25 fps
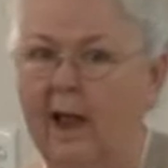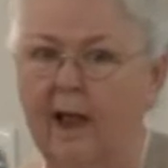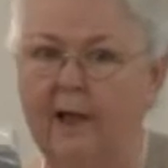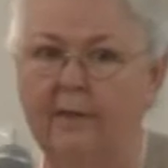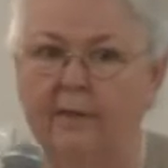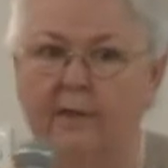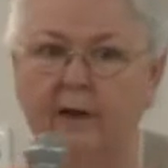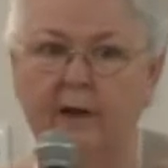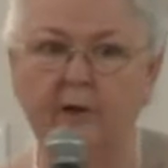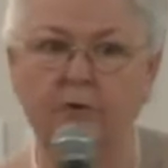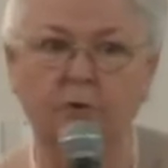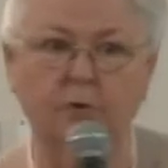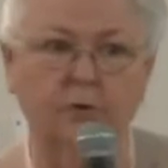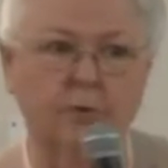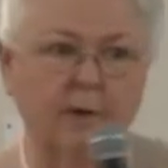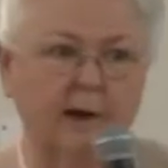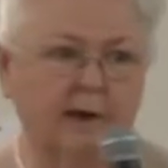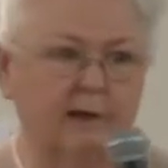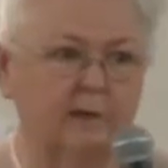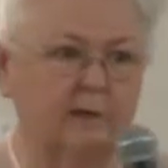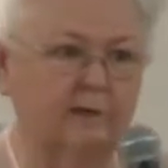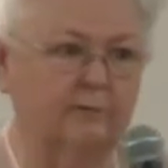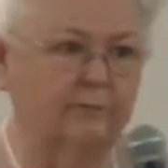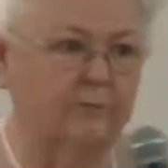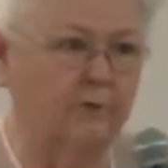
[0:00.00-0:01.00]
and they
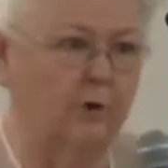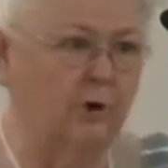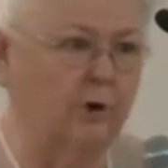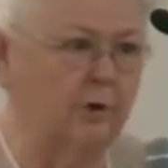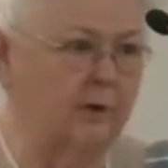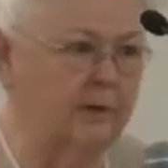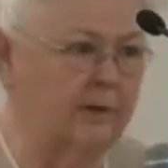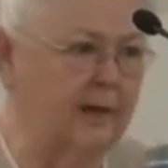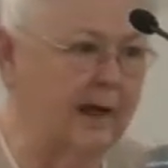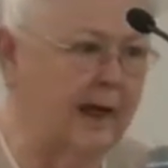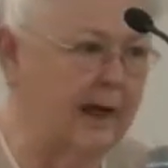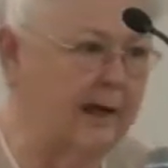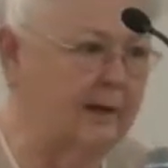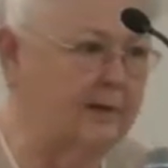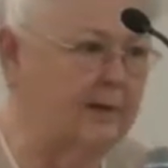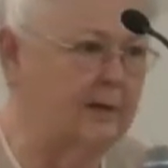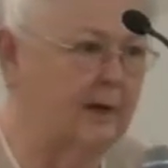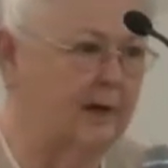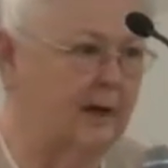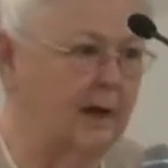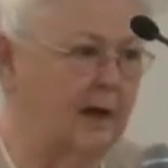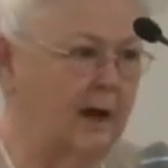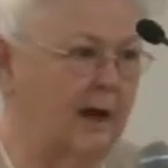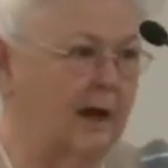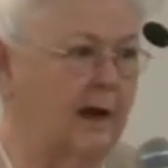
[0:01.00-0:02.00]
transferred that
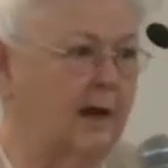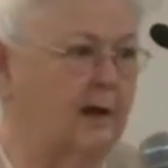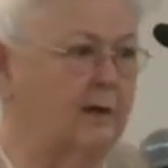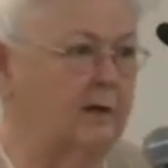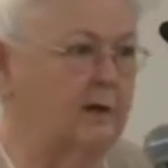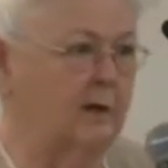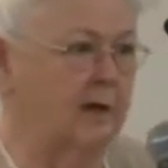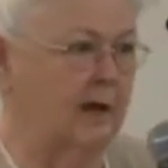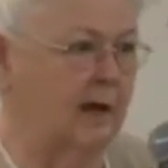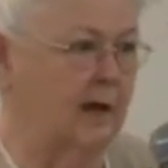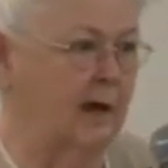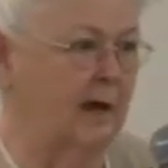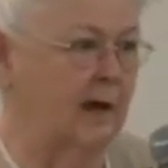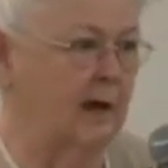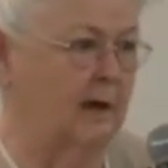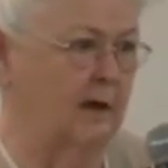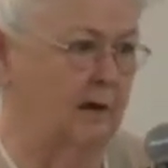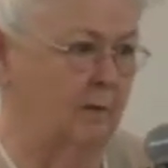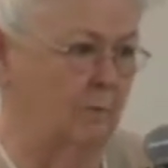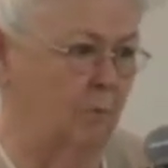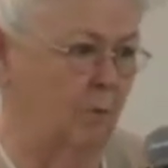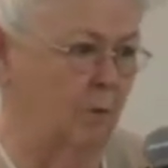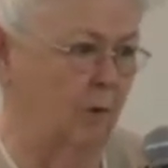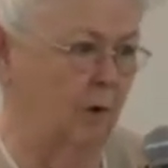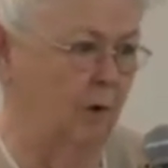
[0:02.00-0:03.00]
into
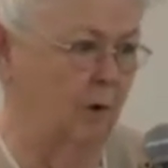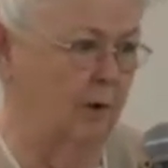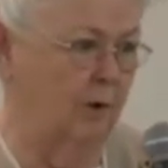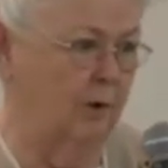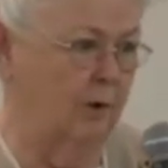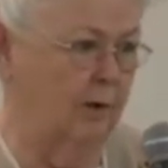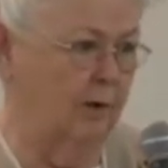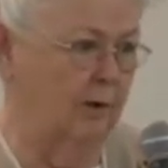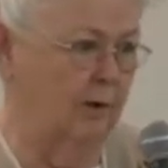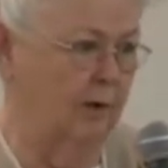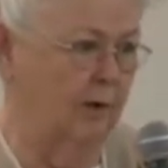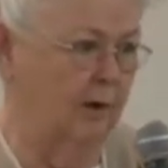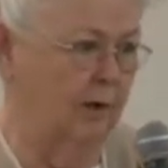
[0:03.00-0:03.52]
kingdom work.